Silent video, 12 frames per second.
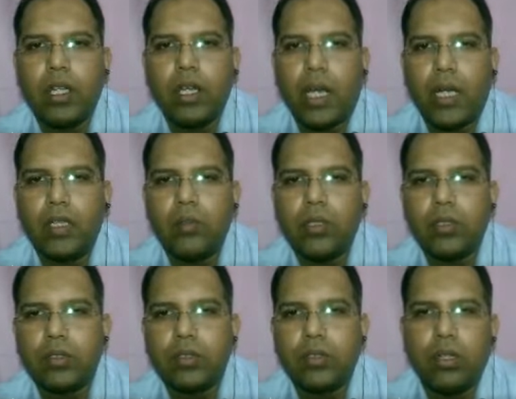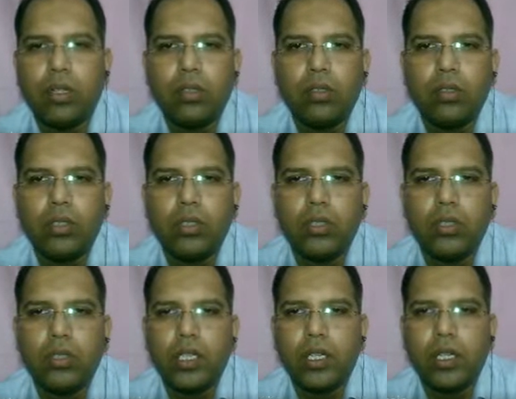animals, although they
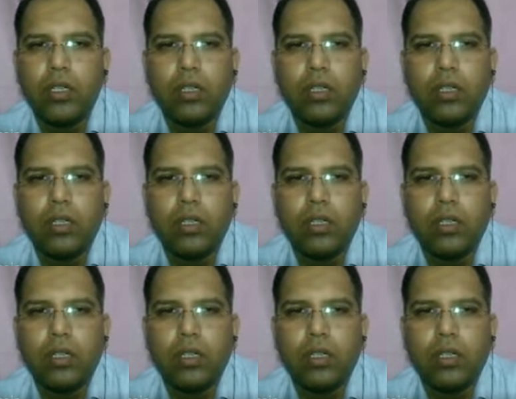can